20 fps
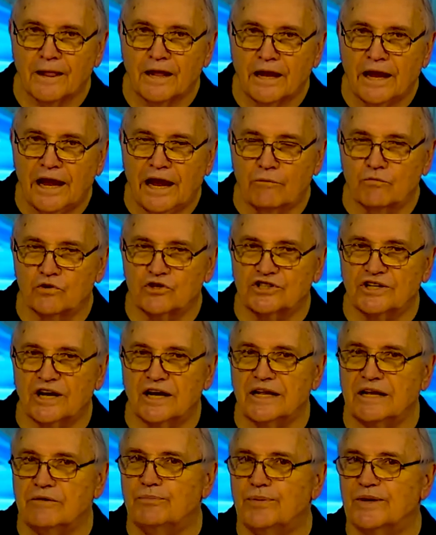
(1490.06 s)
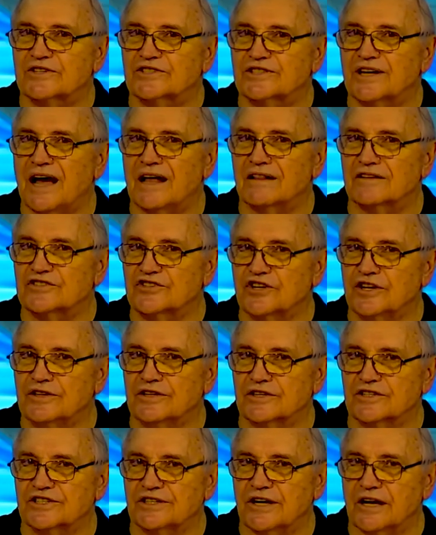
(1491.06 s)
and we're studying pistology the
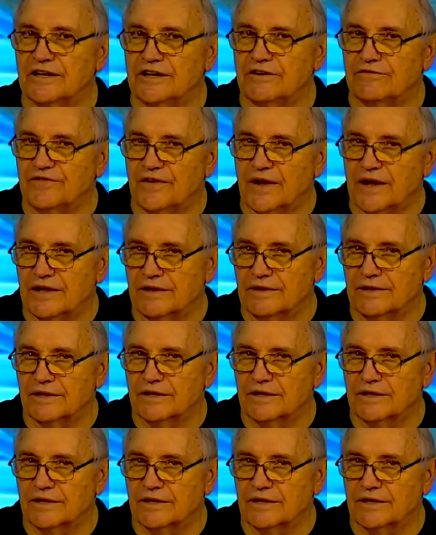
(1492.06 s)
study of faith